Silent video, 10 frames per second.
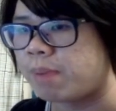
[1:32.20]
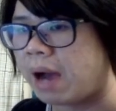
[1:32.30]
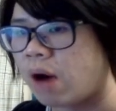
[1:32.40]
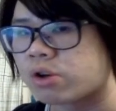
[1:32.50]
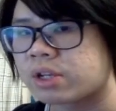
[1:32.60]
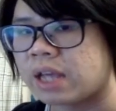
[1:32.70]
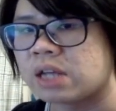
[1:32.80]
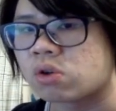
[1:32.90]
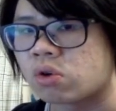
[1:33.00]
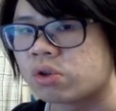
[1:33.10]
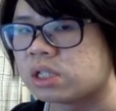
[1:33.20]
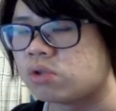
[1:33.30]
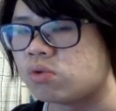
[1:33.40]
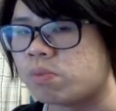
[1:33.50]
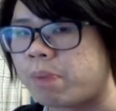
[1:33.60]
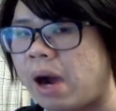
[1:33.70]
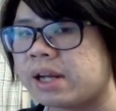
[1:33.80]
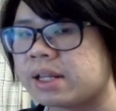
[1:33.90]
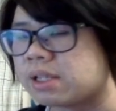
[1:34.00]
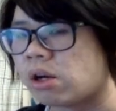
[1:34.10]
power gain turns into buying
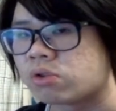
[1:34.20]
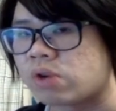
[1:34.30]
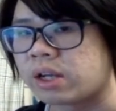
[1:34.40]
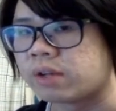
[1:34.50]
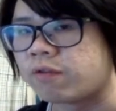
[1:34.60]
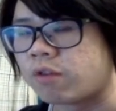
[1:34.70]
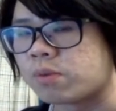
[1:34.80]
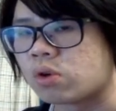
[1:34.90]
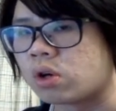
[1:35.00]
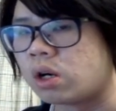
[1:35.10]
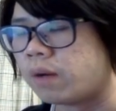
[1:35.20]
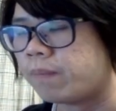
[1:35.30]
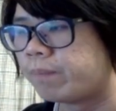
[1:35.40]
a Xerath Dragon from your